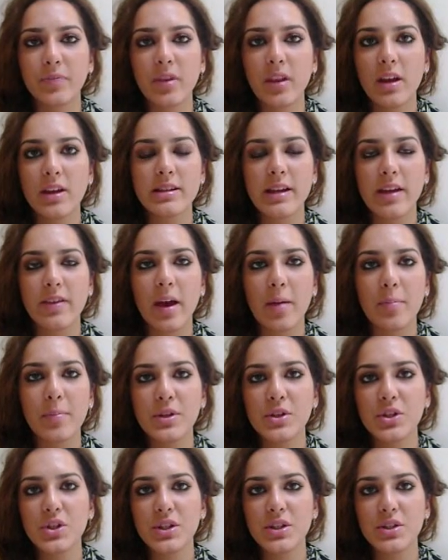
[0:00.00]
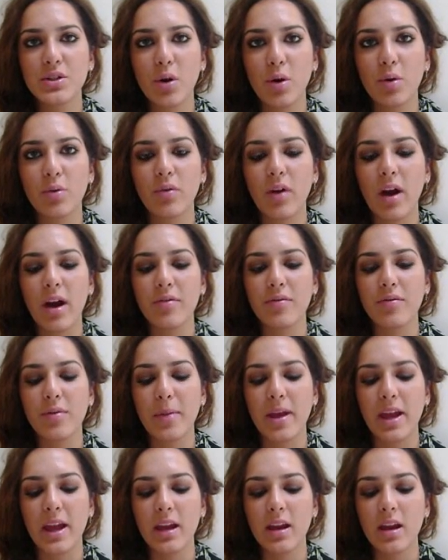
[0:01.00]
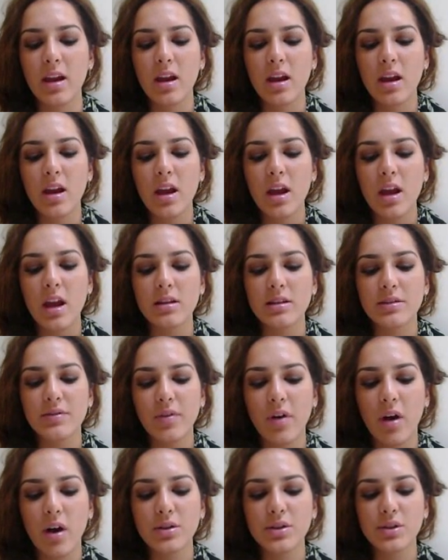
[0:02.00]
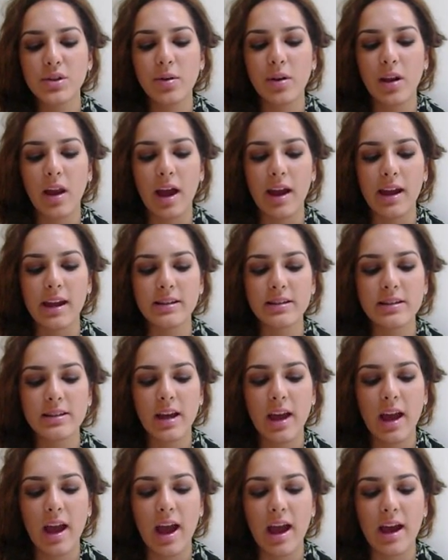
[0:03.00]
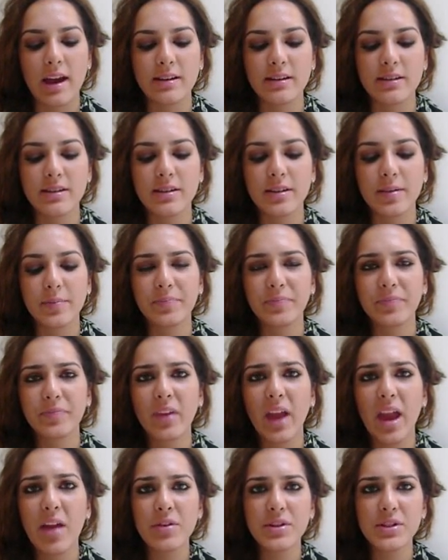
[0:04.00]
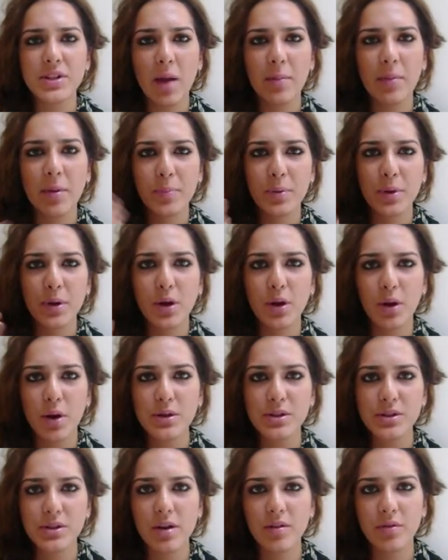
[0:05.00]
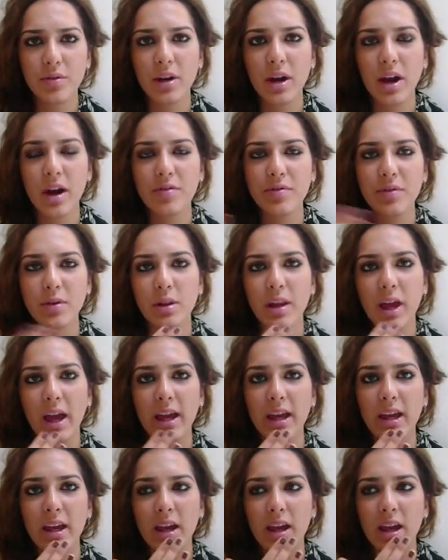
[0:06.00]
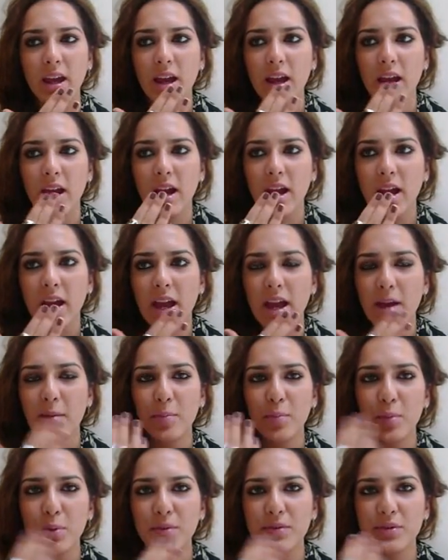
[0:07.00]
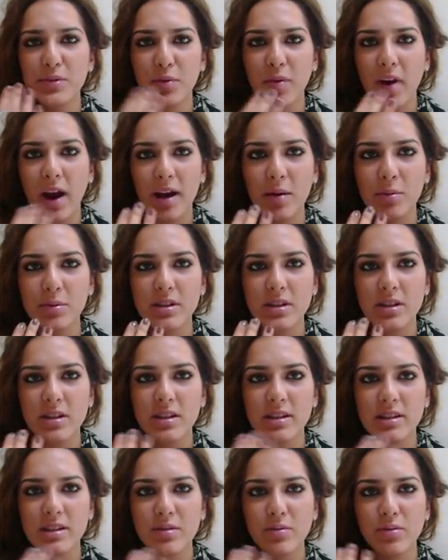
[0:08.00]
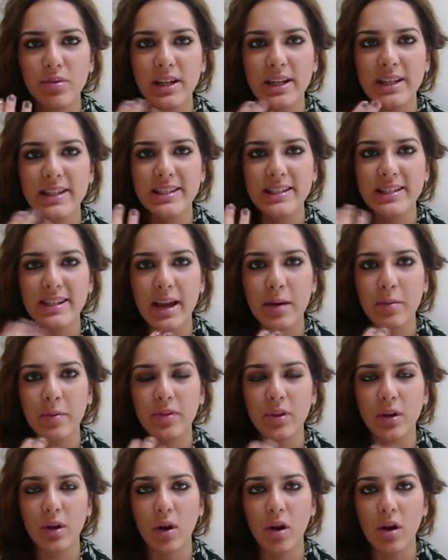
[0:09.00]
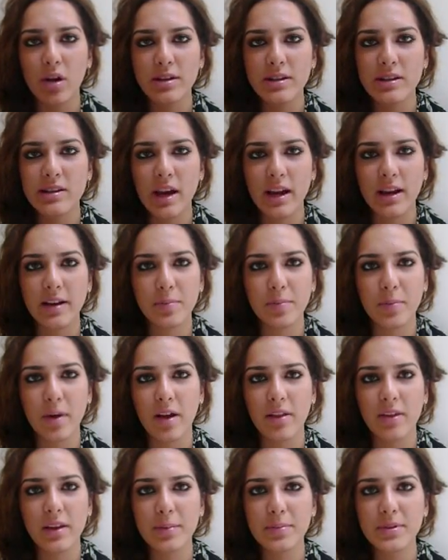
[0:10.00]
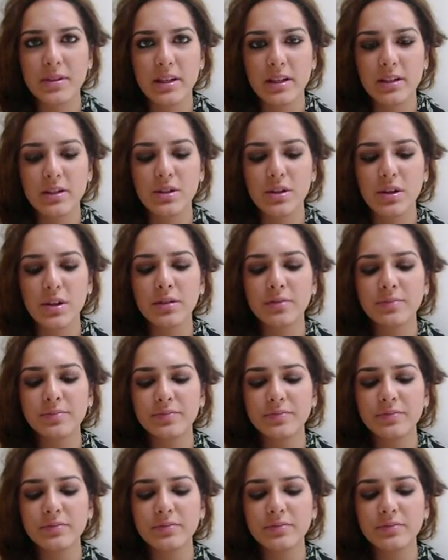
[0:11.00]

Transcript: things like that, but it's just not right for me. It's far too light, and every time I put a gloss over it, I feel like it moves around and it doesn't really stay with the gloss like my other lipsticks do.